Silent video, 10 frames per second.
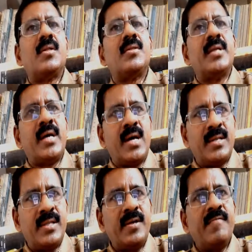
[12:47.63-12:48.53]
The
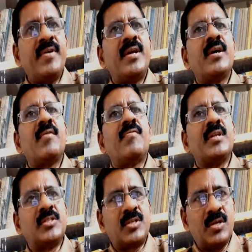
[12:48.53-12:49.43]
other way of
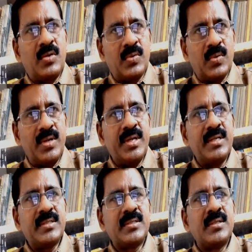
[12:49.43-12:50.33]
risk control
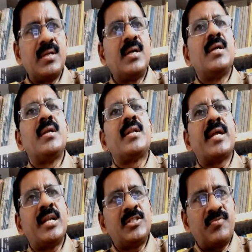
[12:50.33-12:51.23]
is
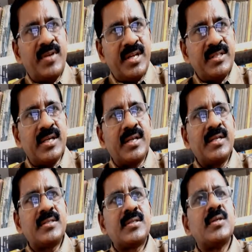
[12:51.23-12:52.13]
transferring the
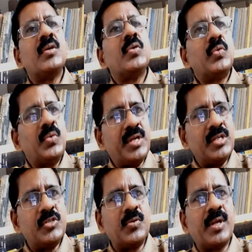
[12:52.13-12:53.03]
risk to
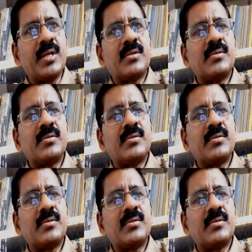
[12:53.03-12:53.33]
insurer.